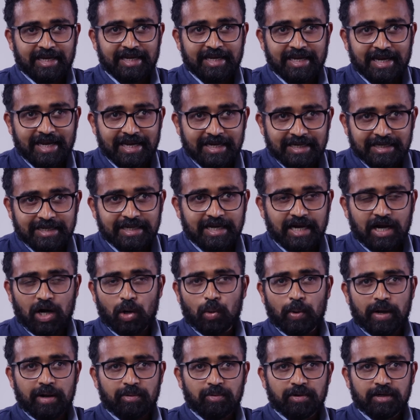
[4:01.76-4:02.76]
In India,
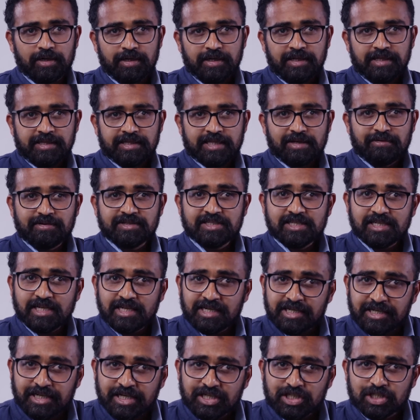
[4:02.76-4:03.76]
however, there was
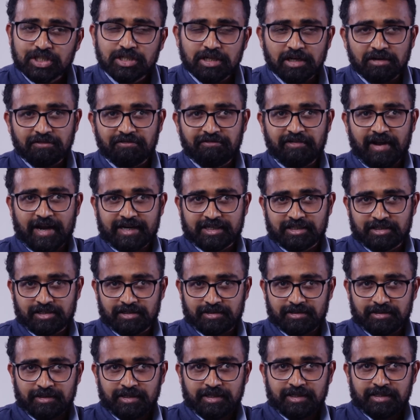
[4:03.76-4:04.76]
an additional
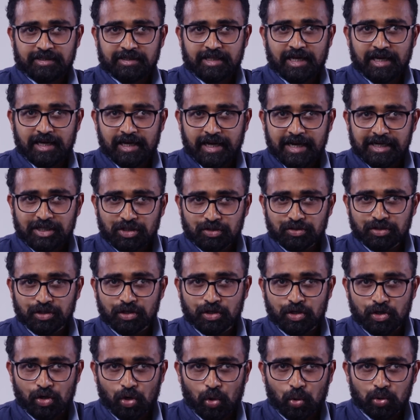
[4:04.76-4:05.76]
factor that led to
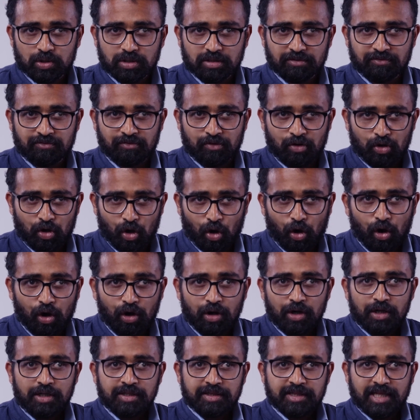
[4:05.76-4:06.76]
the growth of
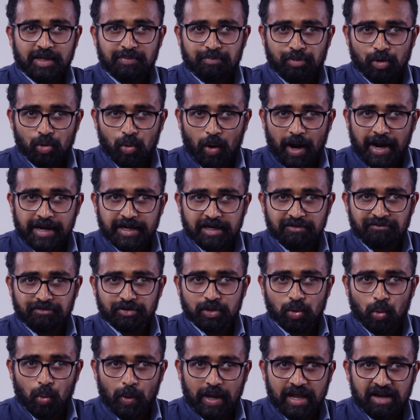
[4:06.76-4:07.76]
law that provided
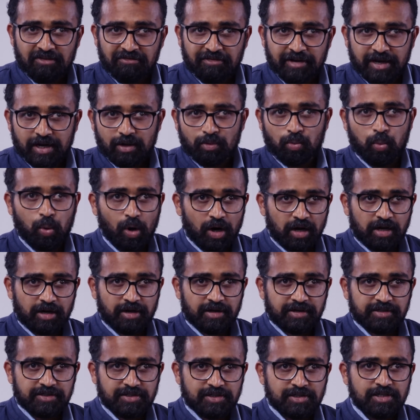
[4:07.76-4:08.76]
for the welfare of
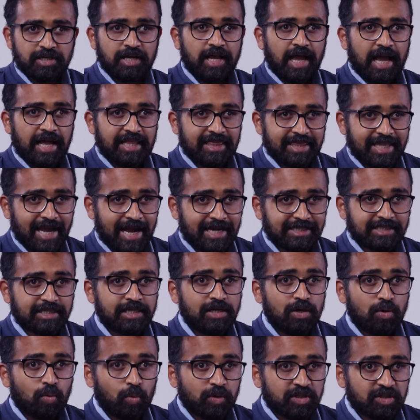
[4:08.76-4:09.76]
workers, and
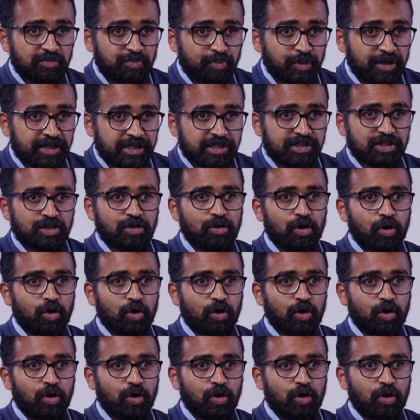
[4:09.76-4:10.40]
that was British